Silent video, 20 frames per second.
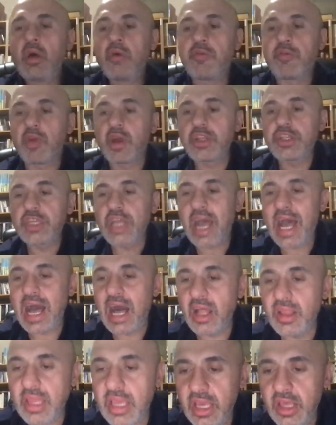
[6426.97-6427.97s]
For a
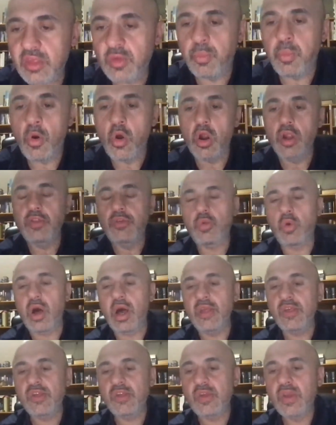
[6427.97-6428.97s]
child is born to
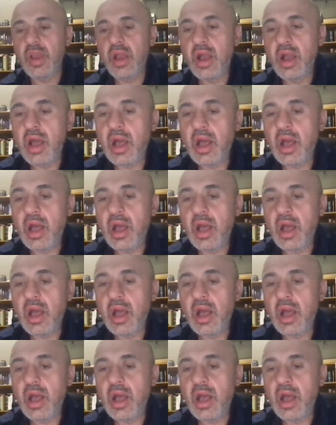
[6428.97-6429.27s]
us,